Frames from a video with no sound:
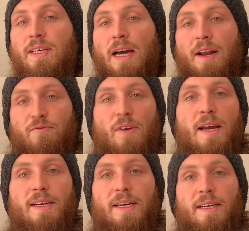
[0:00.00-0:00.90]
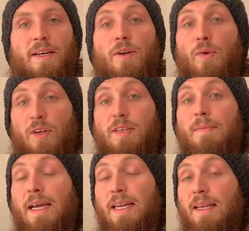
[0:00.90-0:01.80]
and raiding in order to
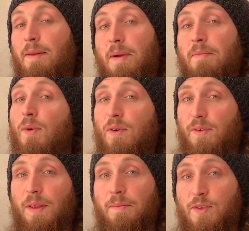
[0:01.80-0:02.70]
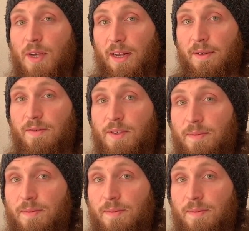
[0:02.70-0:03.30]
make a little bit more for themselves.